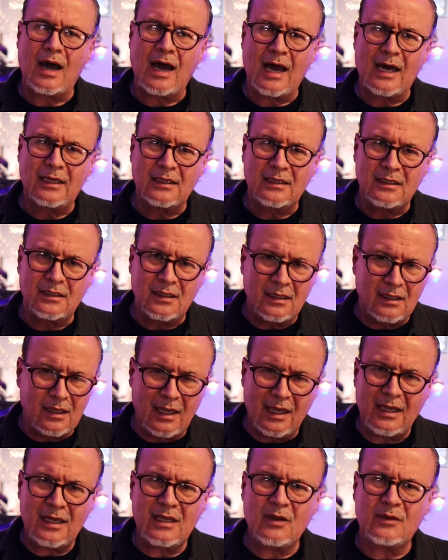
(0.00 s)
and
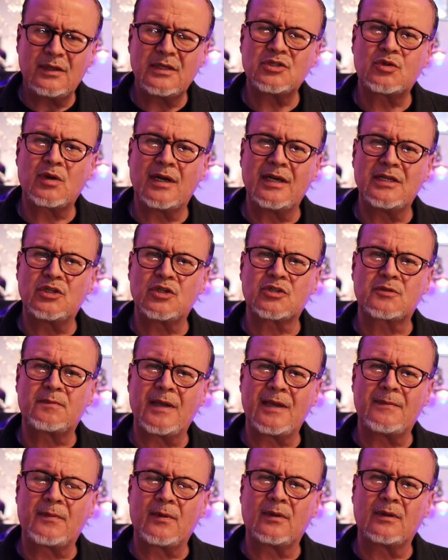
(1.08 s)
any of these religious
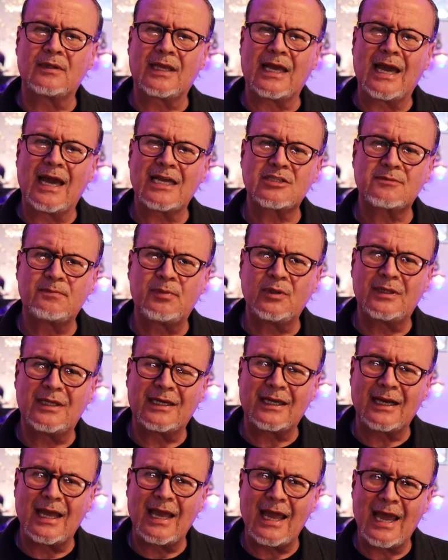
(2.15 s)
people that has put
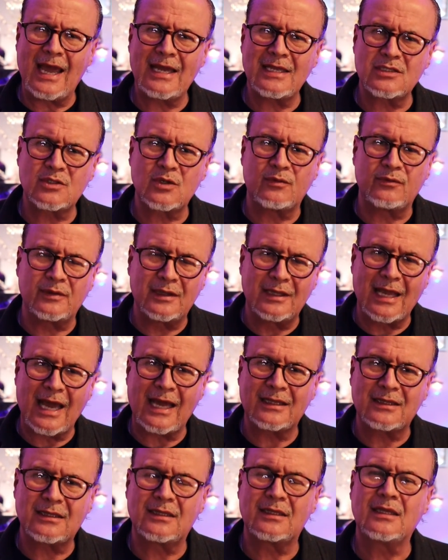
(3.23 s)
their hands on
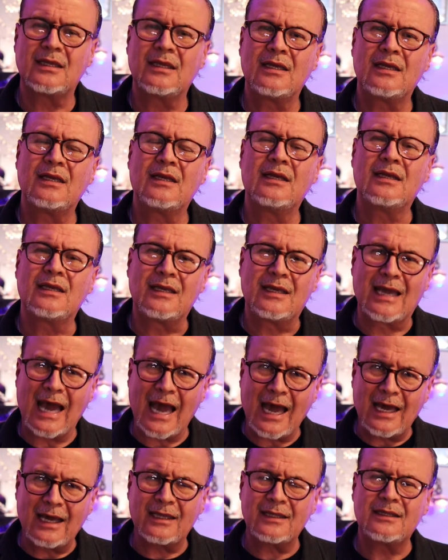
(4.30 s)
that
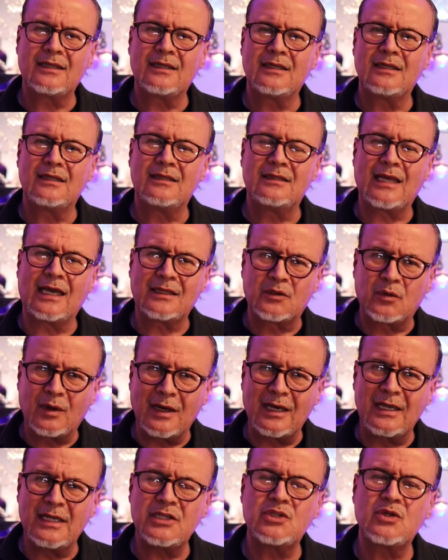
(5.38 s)
God that
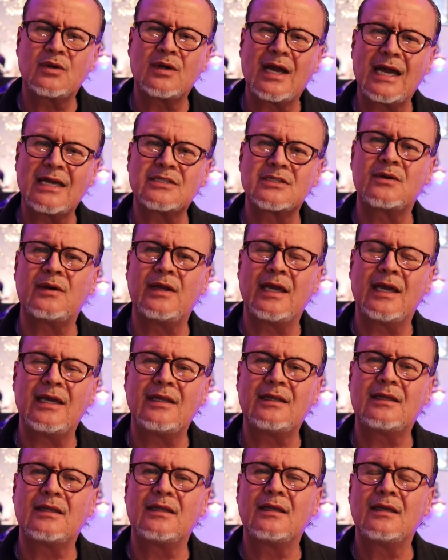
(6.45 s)
religion has
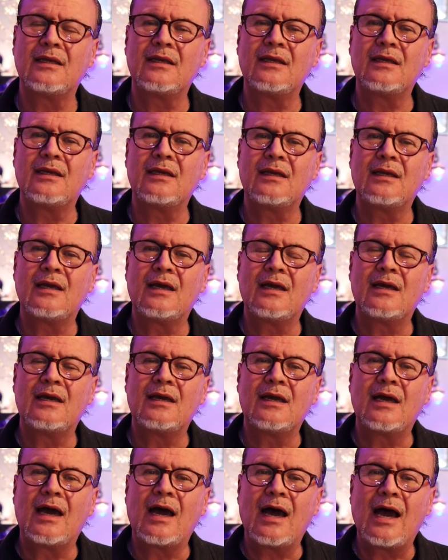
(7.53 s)
created
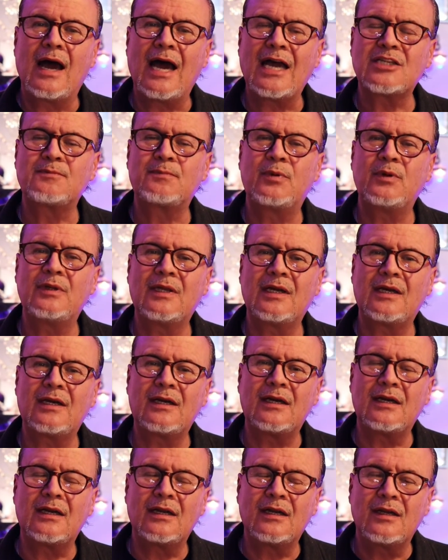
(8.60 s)
has put
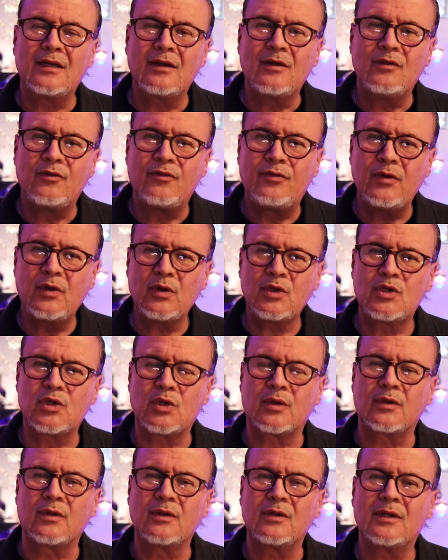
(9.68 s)
their
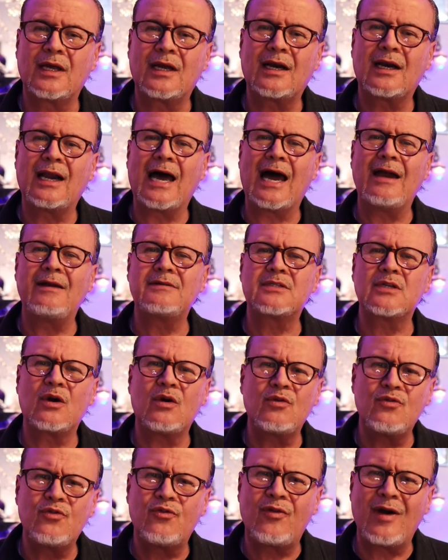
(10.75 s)
future their lives
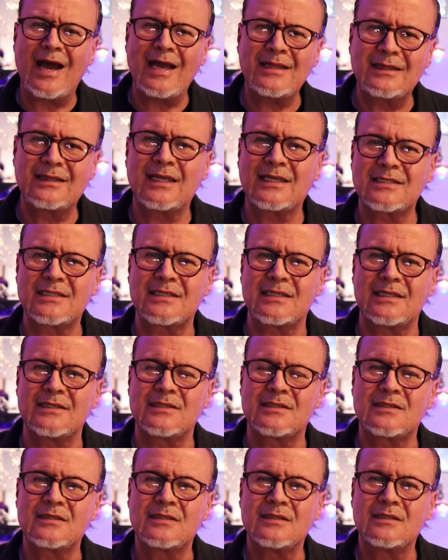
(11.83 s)
on
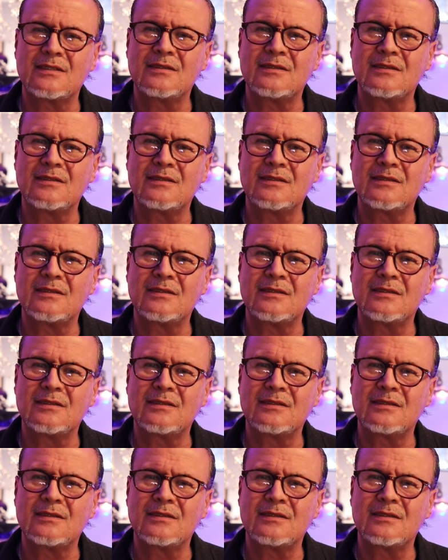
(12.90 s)
fantasies.